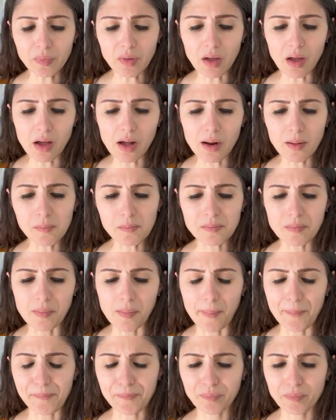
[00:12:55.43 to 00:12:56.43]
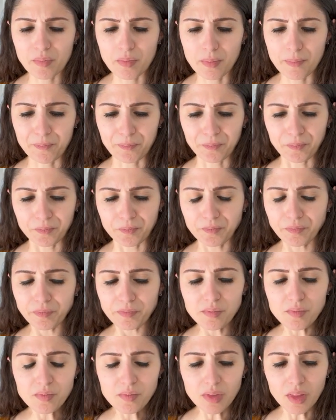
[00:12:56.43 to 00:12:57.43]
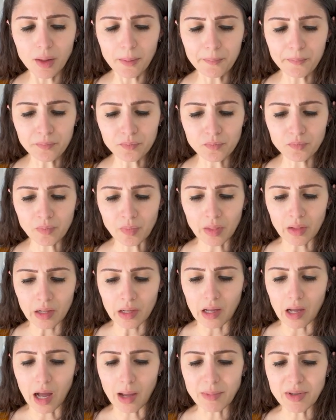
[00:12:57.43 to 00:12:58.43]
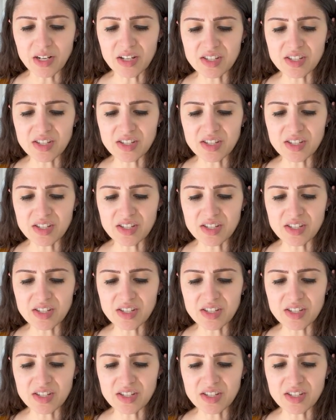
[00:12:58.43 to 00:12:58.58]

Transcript: I mean,